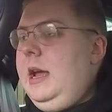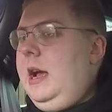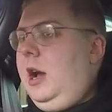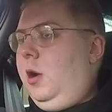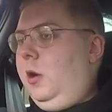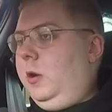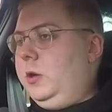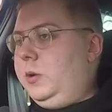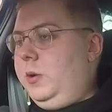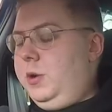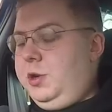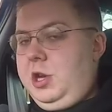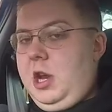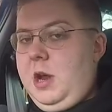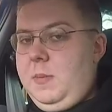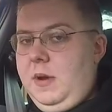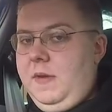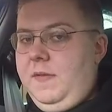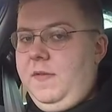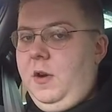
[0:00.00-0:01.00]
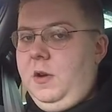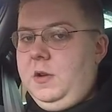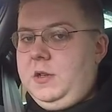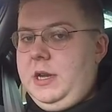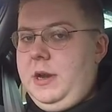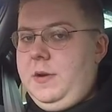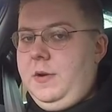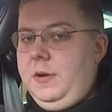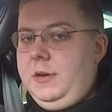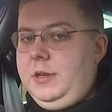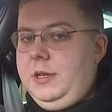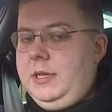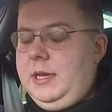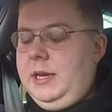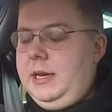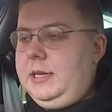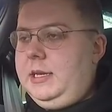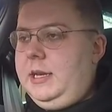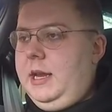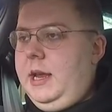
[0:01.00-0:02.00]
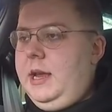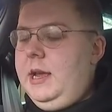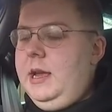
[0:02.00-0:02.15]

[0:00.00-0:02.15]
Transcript: and also a JB4 0 to 60.